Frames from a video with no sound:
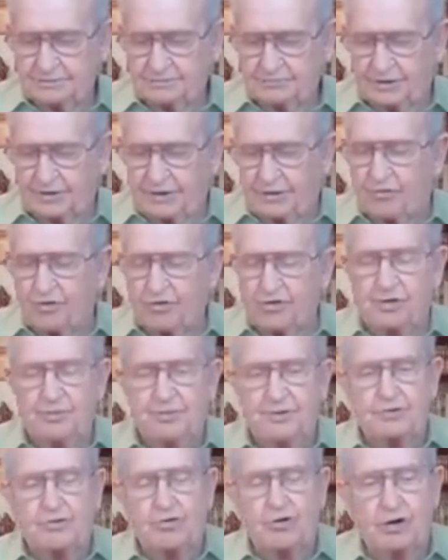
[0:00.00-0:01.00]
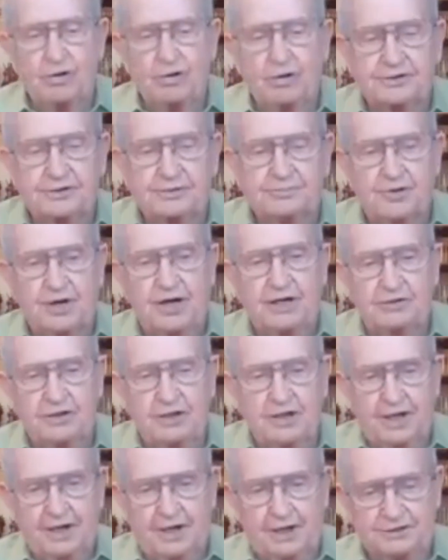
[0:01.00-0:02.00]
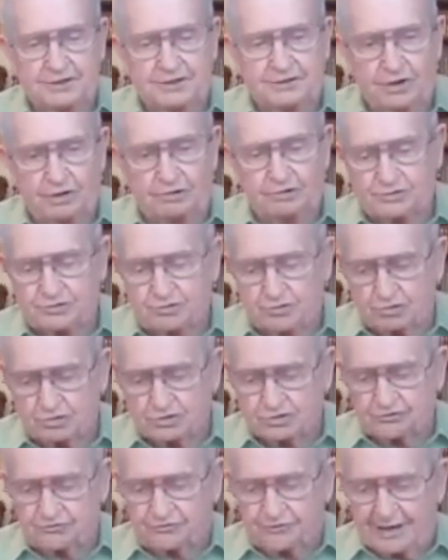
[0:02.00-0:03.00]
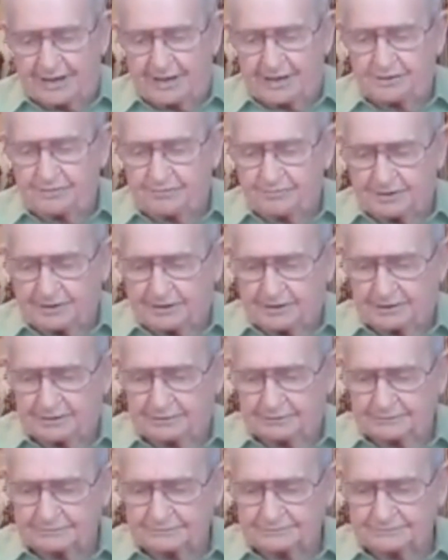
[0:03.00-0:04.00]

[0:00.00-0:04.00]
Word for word: they wanted to break the legs of those crucified men